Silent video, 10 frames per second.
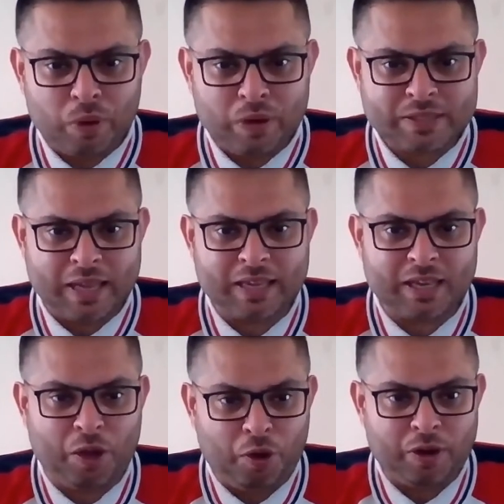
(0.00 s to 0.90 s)
to take
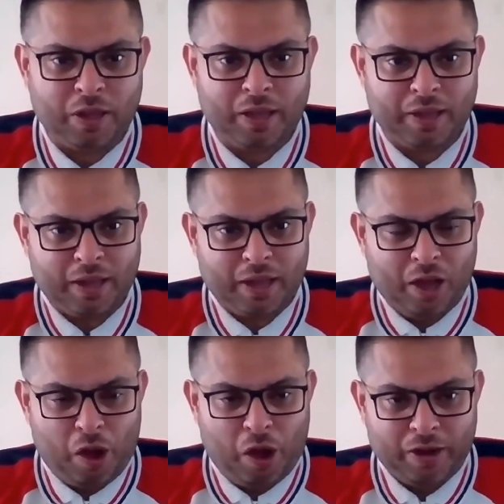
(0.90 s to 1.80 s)
it on
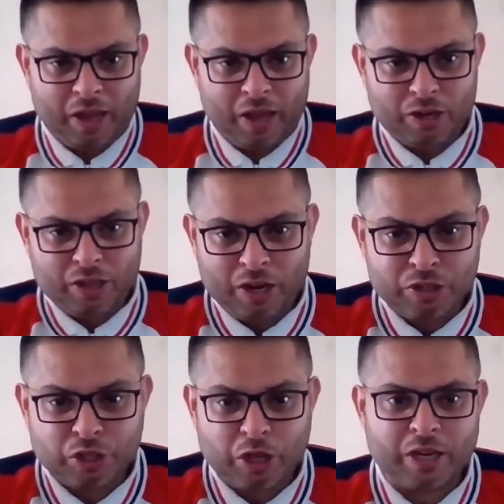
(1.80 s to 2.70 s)
a
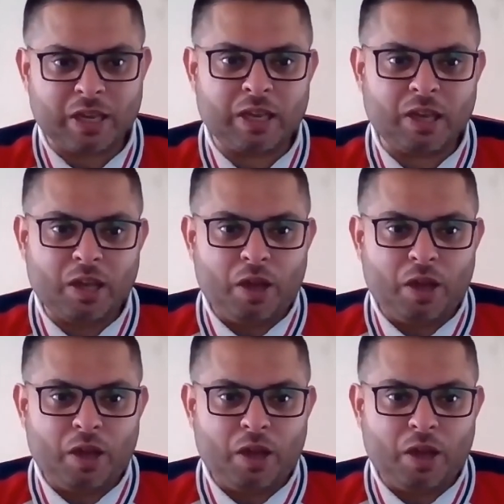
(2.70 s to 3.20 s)
journey